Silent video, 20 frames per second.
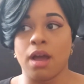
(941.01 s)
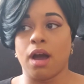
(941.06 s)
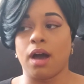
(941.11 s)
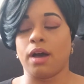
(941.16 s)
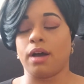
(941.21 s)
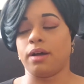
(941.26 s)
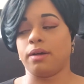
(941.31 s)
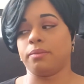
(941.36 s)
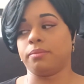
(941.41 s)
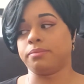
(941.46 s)

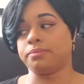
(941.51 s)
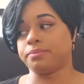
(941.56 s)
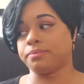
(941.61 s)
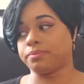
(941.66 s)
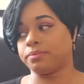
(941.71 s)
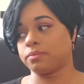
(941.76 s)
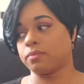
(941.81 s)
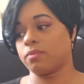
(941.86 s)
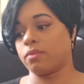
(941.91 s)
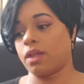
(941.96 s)

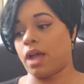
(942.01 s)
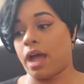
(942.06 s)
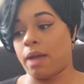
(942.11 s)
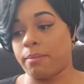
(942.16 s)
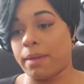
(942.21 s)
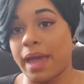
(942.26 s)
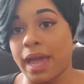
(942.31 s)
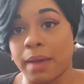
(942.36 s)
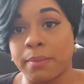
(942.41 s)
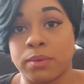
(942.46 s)

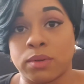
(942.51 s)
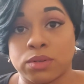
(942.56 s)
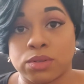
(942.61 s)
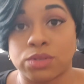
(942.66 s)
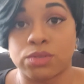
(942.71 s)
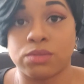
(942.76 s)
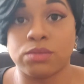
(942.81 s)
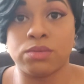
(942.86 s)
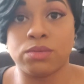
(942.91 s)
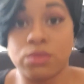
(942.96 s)
I'm
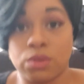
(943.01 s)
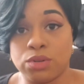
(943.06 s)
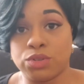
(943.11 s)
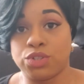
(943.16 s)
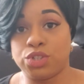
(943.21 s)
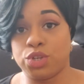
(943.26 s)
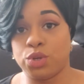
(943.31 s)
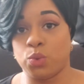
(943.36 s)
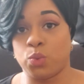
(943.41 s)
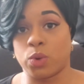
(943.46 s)
able
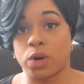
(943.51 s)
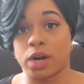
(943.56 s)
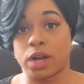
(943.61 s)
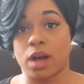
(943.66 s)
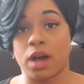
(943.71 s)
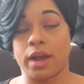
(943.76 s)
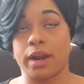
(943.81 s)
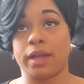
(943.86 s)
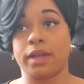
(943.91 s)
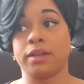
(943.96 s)
to work
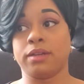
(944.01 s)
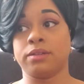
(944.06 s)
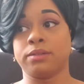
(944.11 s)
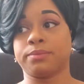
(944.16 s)
on it.